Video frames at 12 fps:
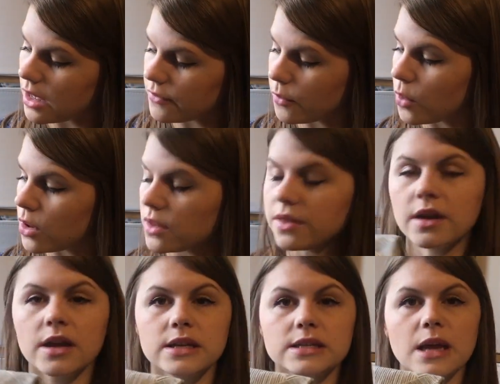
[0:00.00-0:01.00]
for
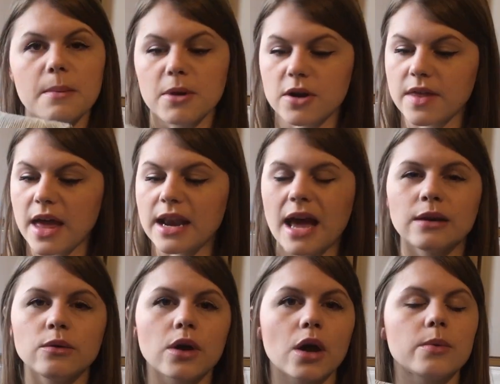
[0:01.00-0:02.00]
the summer then. And
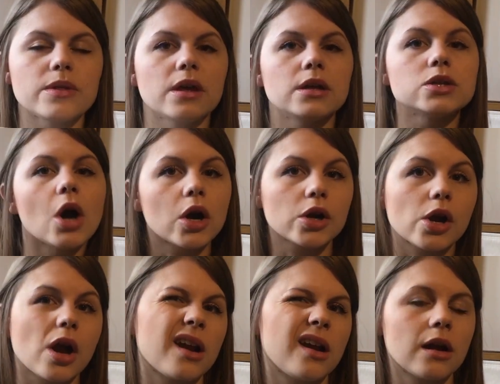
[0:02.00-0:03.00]
it will go with a
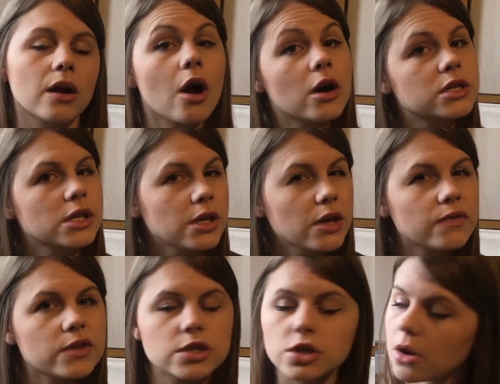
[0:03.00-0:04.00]
darker colour cardigan
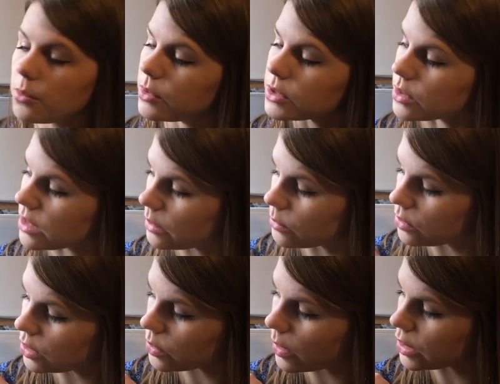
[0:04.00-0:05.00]
over the top, which I think
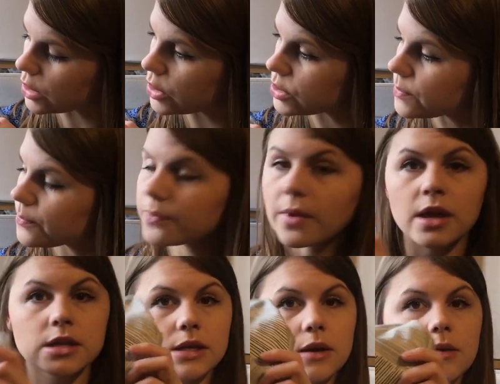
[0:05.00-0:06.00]
will look quite good.
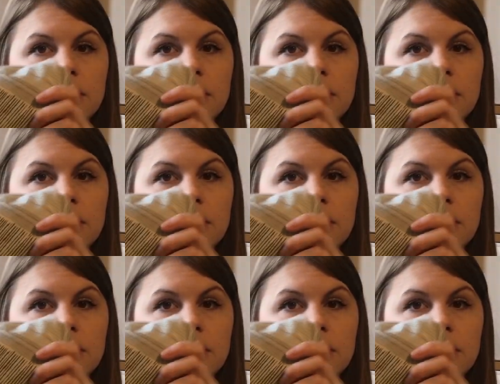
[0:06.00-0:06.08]
So